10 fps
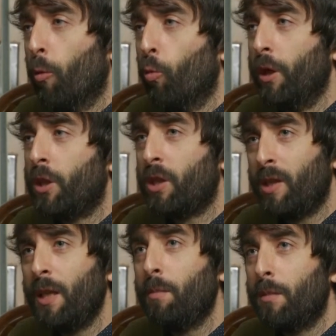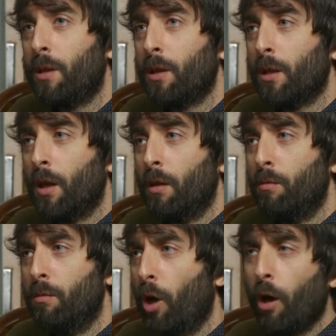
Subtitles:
which seemed not